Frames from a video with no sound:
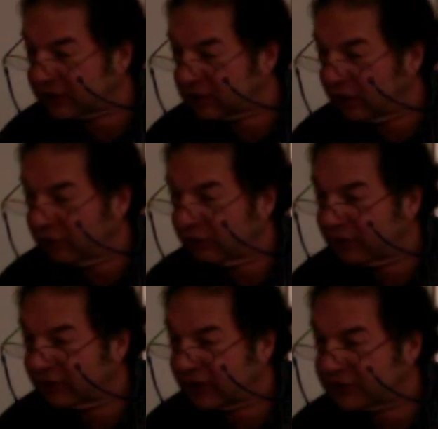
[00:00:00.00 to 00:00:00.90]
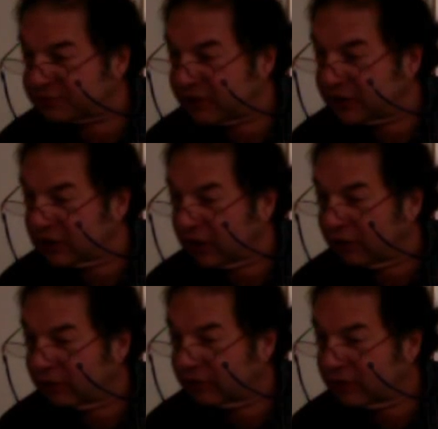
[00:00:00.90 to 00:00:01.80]
We want a nice big glow.
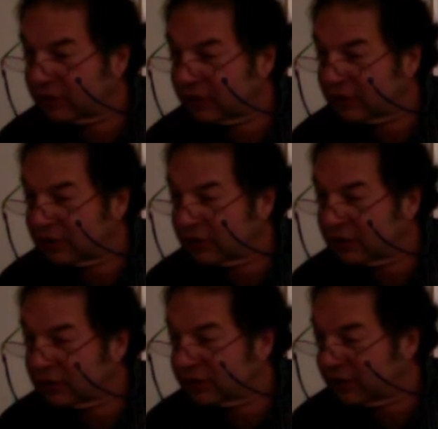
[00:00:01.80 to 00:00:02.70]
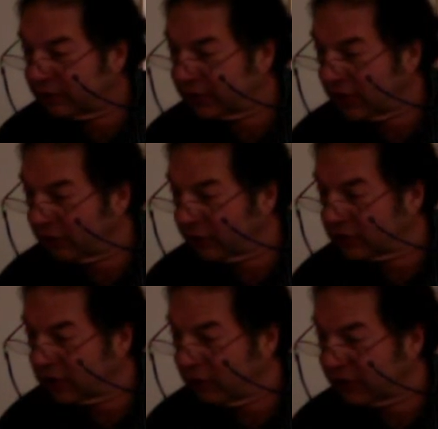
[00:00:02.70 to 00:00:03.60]
There we go. We're
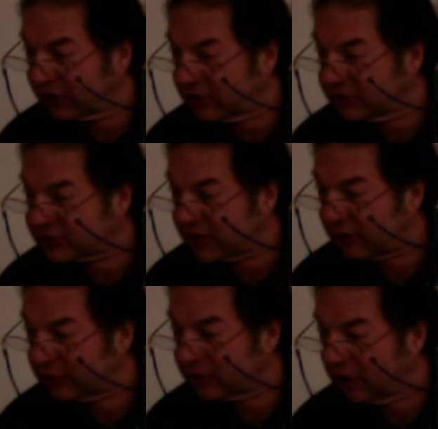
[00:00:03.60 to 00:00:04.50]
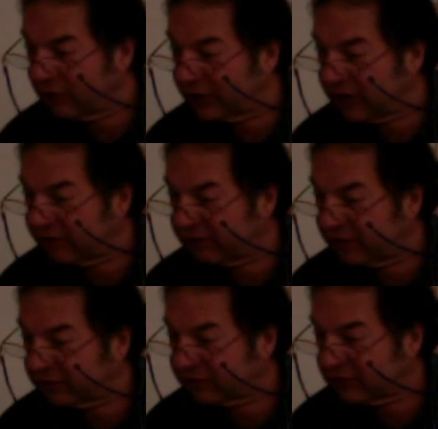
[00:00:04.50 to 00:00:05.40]
glowing. Can you see how we're glowing now, folks?
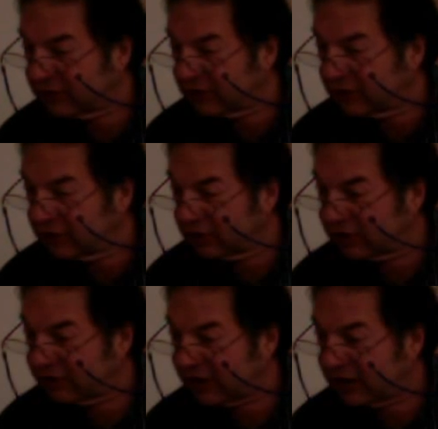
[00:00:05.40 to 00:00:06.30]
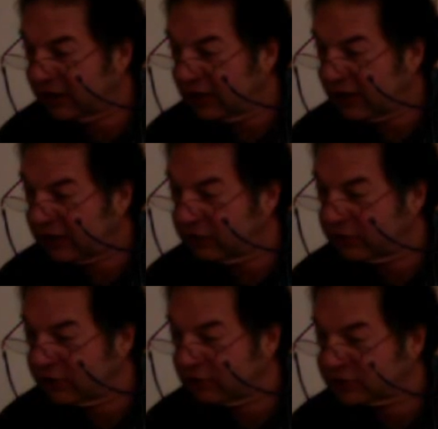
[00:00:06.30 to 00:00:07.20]
Look at that. And you can go
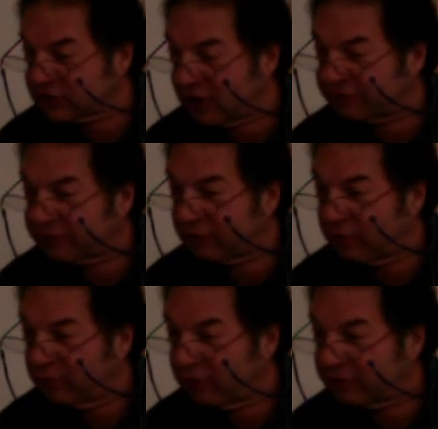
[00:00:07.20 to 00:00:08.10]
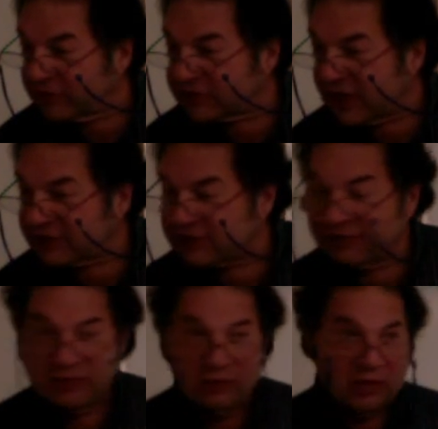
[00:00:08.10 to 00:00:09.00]
softer or more precise if you
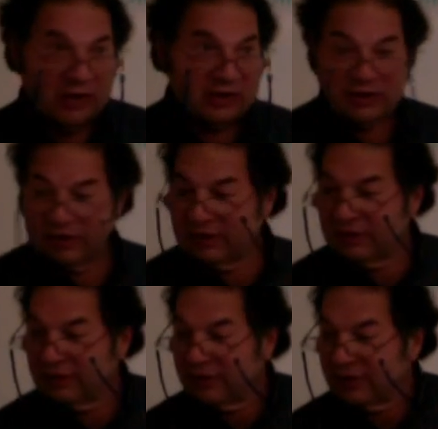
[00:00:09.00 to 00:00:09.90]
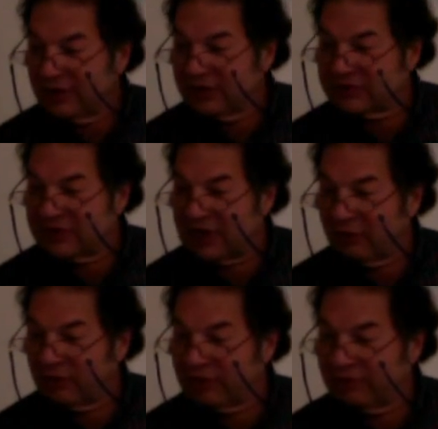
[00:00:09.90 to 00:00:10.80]
want. Isn't that
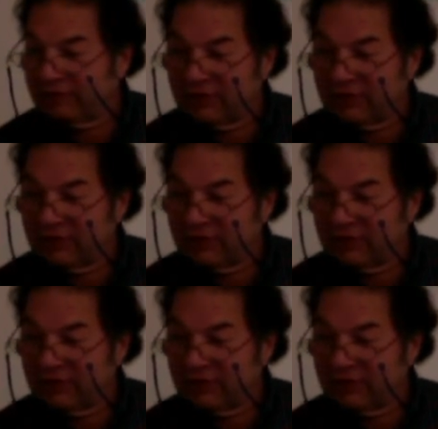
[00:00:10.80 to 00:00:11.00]
wonderful?